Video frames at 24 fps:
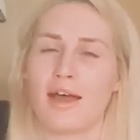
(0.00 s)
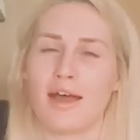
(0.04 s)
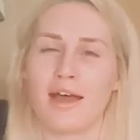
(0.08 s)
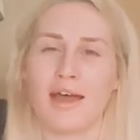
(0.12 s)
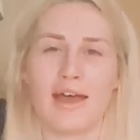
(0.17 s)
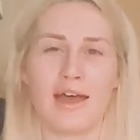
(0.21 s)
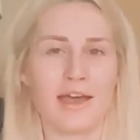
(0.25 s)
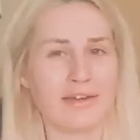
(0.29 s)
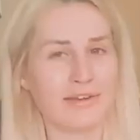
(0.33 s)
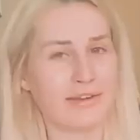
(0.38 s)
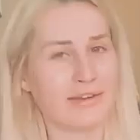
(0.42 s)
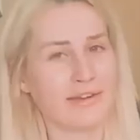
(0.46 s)

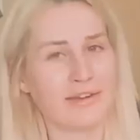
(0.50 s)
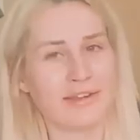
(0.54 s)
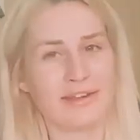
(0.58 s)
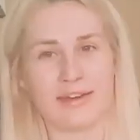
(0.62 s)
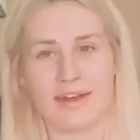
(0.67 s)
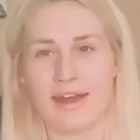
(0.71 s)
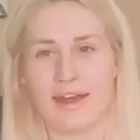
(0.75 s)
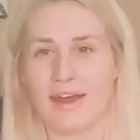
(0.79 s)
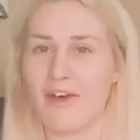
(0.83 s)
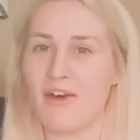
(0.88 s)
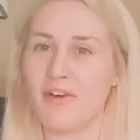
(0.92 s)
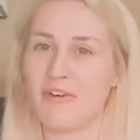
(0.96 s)
I need to
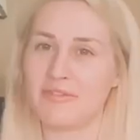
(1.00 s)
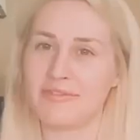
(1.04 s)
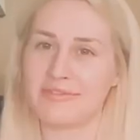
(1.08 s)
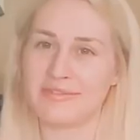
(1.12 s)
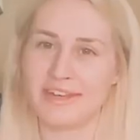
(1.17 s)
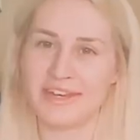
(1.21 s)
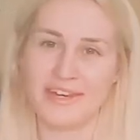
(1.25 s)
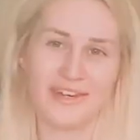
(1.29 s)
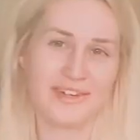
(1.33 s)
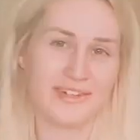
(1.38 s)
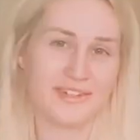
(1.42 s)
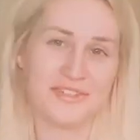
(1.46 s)
get out. I
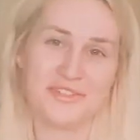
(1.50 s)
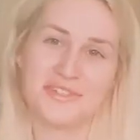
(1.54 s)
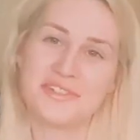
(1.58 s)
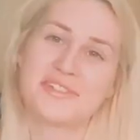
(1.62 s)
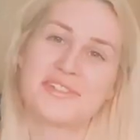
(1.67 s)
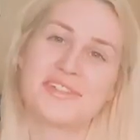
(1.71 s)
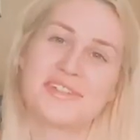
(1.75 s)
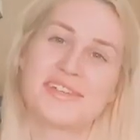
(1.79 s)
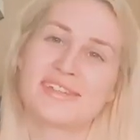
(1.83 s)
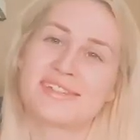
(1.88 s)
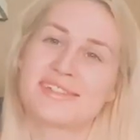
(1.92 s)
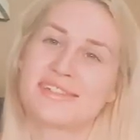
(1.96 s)
need to do
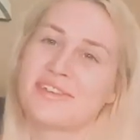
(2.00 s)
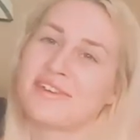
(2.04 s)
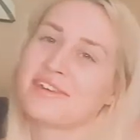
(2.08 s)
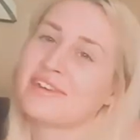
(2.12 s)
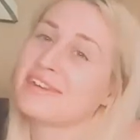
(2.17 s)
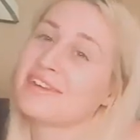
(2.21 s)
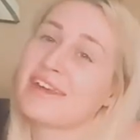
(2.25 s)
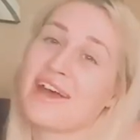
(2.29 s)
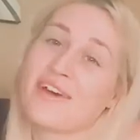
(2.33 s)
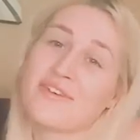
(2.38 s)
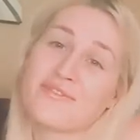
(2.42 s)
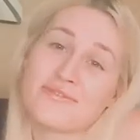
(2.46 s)
things. I
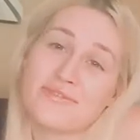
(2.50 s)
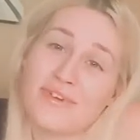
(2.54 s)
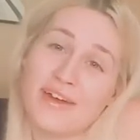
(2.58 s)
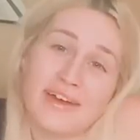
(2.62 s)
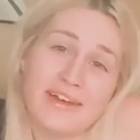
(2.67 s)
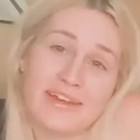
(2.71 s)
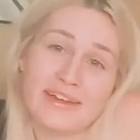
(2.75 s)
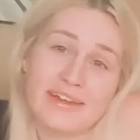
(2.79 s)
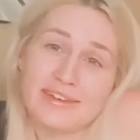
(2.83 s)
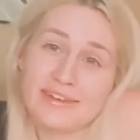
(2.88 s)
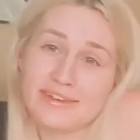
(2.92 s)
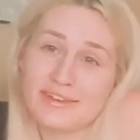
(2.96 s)
need to have
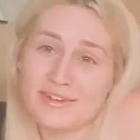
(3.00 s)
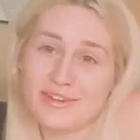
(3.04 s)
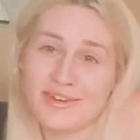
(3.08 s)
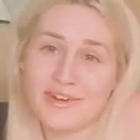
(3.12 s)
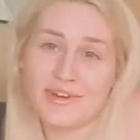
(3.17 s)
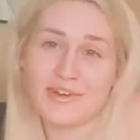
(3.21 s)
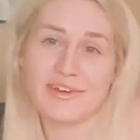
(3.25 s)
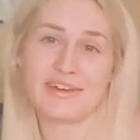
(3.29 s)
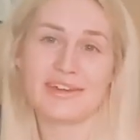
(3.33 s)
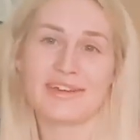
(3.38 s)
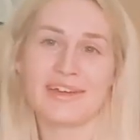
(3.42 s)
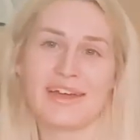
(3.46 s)
fun.
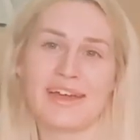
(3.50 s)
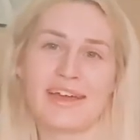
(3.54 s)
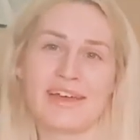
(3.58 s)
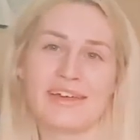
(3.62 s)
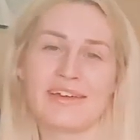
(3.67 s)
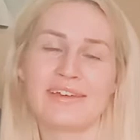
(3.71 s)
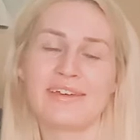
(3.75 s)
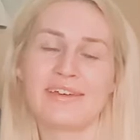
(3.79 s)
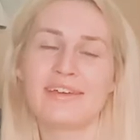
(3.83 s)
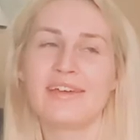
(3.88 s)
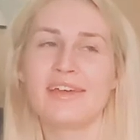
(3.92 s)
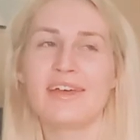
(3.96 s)

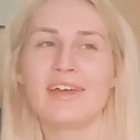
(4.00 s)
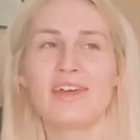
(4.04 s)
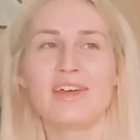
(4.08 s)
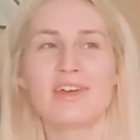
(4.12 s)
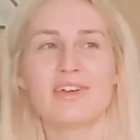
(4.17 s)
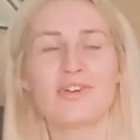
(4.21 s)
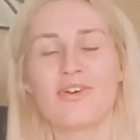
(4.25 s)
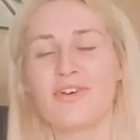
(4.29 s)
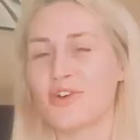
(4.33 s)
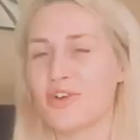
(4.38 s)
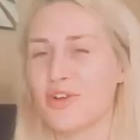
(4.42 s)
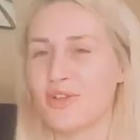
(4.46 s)
I
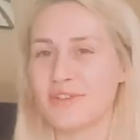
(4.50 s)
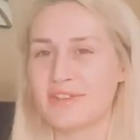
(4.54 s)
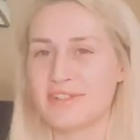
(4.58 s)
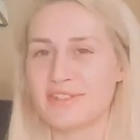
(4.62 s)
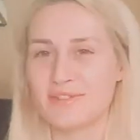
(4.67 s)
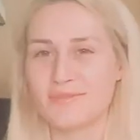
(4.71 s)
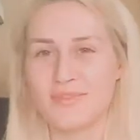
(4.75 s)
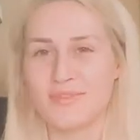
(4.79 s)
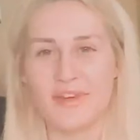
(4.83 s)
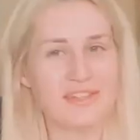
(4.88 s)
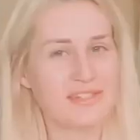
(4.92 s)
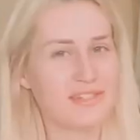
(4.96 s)
go to all
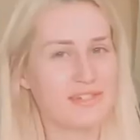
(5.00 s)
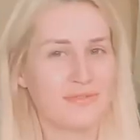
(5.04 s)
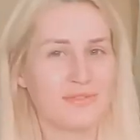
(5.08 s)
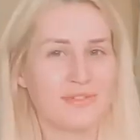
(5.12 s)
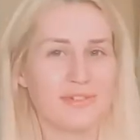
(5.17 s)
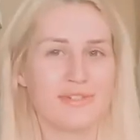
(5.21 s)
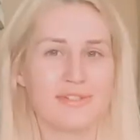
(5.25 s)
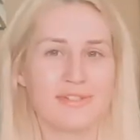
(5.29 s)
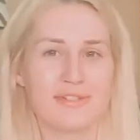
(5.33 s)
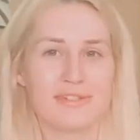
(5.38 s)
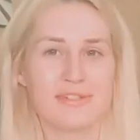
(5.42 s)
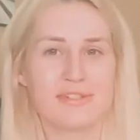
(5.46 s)
these
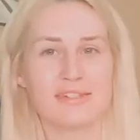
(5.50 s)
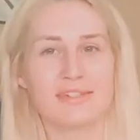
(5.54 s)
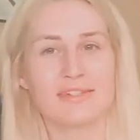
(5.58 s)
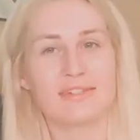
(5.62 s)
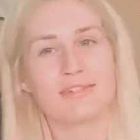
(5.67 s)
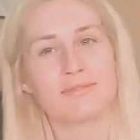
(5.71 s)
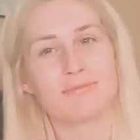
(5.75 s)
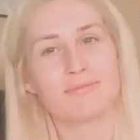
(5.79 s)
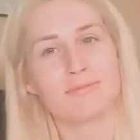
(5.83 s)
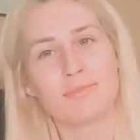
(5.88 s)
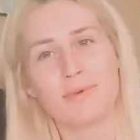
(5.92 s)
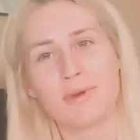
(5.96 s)
festivals
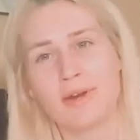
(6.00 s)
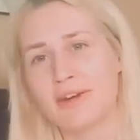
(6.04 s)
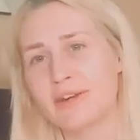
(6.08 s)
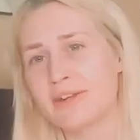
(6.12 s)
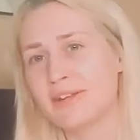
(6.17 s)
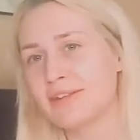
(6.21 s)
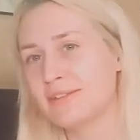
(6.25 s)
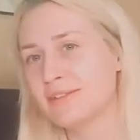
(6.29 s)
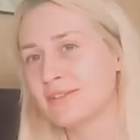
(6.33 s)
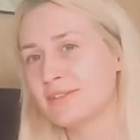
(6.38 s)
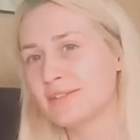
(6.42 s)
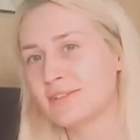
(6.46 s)
and
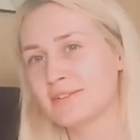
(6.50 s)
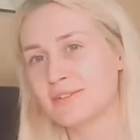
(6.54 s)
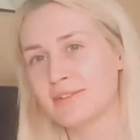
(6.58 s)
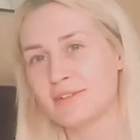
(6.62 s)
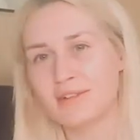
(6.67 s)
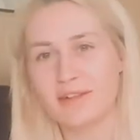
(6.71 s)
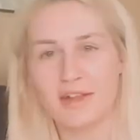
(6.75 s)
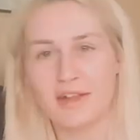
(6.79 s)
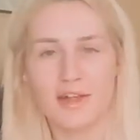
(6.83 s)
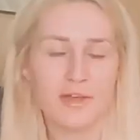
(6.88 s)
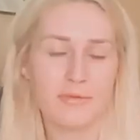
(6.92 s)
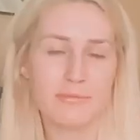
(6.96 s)
parties and
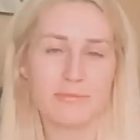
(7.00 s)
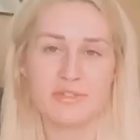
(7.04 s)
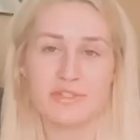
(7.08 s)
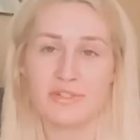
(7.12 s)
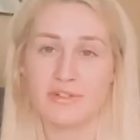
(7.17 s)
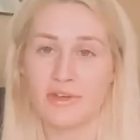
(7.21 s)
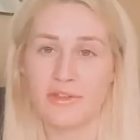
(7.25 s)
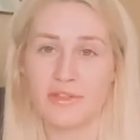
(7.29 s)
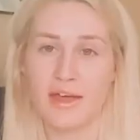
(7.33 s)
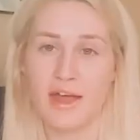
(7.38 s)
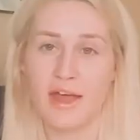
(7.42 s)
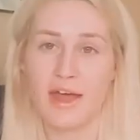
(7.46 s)
clubs and
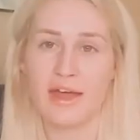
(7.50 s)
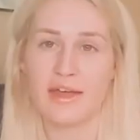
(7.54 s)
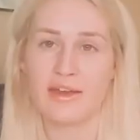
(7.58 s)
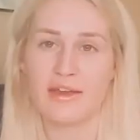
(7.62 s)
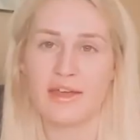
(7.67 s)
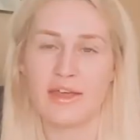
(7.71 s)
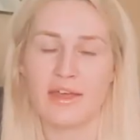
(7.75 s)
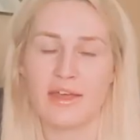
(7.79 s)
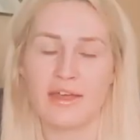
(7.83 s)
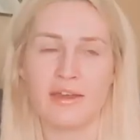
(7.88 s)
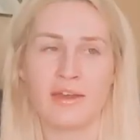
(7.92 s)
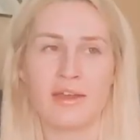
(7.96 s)
all that,
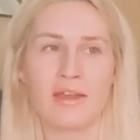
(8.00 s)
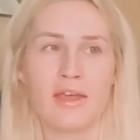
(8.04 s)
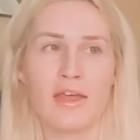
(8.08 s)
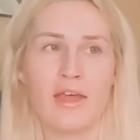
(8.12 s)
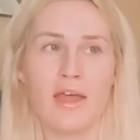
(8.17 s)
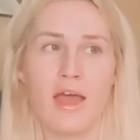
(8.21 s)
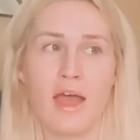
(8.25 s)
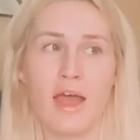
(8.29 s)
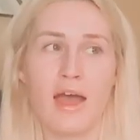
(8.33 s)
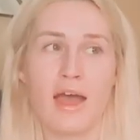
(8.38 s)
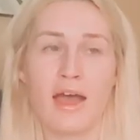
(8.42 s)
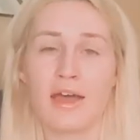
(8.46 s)
and
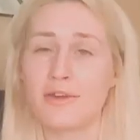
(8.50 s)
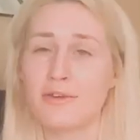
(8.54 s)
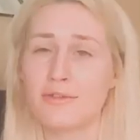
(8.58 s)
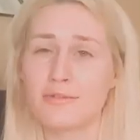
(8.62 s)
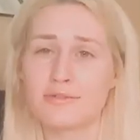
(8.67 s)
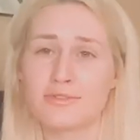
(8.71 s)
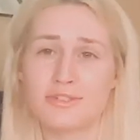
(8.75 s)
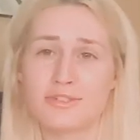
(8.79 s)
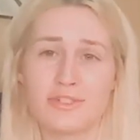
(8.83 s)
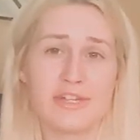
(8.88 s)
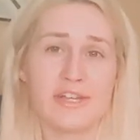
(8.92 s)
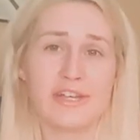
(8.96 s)
I
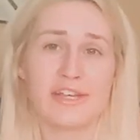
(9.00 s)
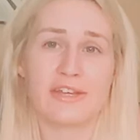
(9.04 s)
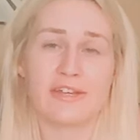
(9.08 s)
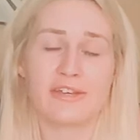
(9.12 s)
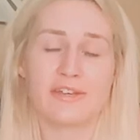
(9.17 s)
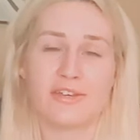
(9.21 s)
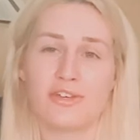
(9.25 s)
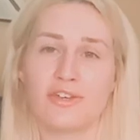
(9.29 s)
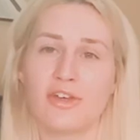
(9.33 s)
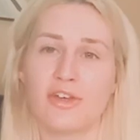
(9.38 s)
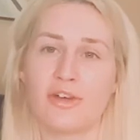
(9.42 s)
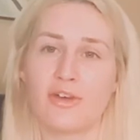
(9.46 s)
don't drink.
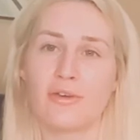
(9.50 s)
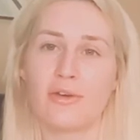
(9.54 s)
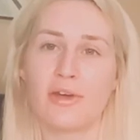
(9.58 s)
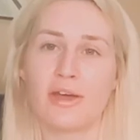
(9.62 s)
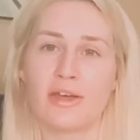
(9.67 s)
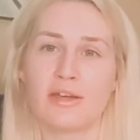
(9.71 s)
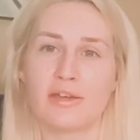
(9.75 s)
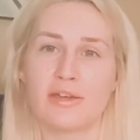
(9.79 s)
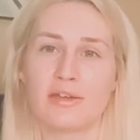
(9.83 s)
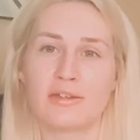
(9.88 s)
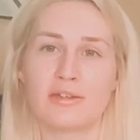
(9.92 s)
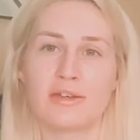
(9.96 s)

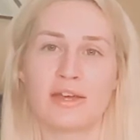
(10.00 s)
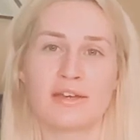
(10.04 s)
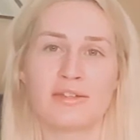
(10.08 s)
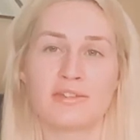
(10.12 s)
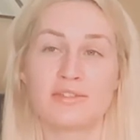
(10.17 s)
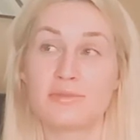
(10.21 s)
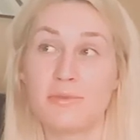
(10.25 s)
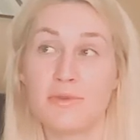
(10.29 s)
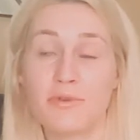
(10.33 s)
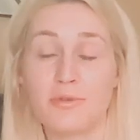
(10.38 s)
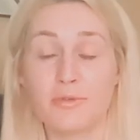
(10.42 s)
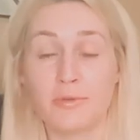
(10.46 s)
I
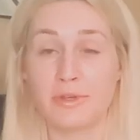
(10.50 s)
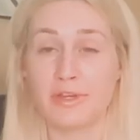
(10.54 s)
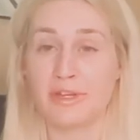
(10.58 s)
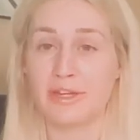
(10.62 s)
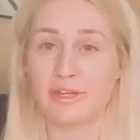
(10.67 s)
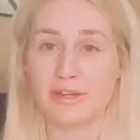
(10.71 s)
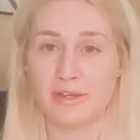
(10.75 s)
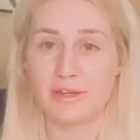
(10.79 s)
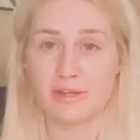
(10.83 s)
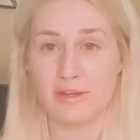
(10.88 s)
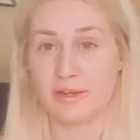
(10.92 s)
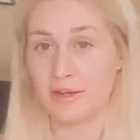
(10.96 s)
smoke
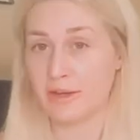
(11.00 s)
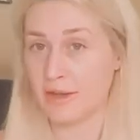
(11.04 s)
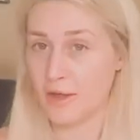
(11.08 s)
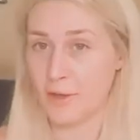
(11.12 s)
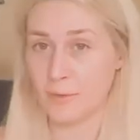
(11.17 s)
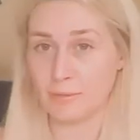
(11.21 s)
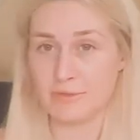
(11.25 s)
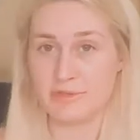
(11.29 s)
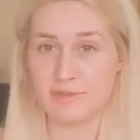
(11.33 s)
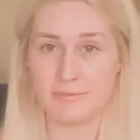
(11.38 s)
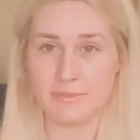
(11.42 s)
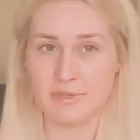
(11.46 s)
weed and it
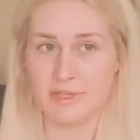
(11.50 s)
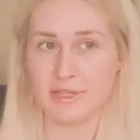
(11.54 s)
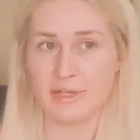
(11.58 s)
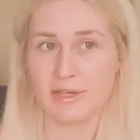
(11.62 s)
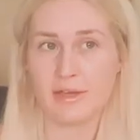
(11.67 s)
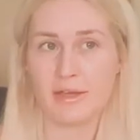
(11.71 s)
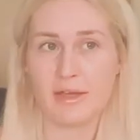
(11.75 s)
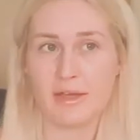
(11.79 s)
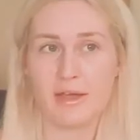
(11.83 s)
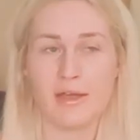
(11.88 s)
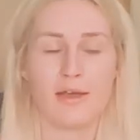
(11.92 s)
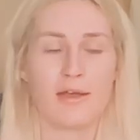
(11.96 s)
helps
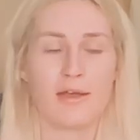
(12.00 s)
me.